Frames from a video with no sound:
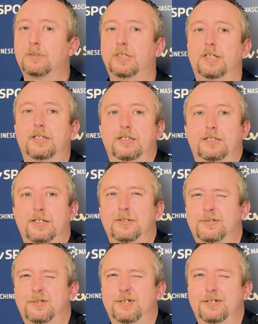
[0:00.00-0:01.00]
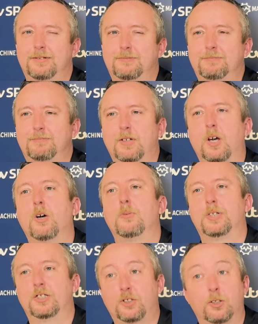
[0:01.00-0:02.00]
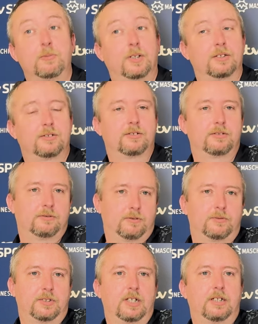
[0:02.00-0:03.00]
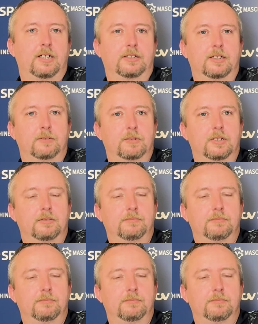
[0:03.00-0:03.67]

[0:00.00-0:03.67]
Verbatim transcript: days it didn't hurt me too much. Obviously that leg did, but.